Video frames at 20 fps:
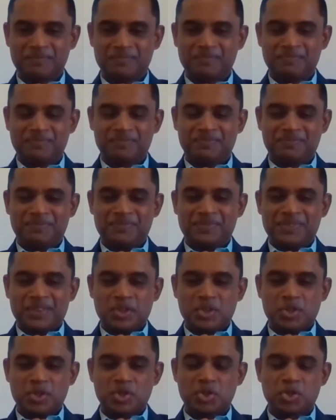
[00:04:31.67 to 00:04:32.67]
Mm -hmm.
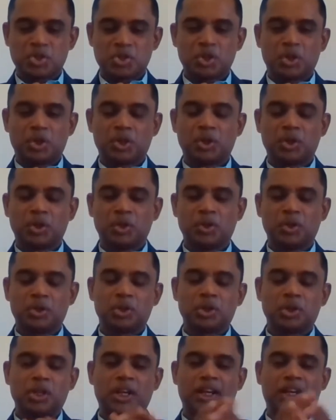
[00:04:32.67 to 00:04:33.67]
So
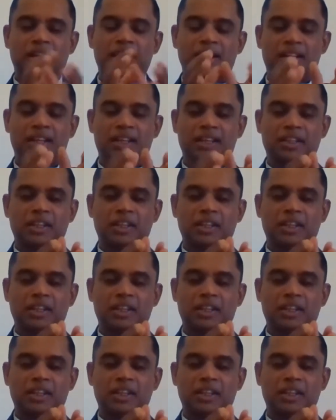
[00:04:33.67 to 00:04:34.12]
uh,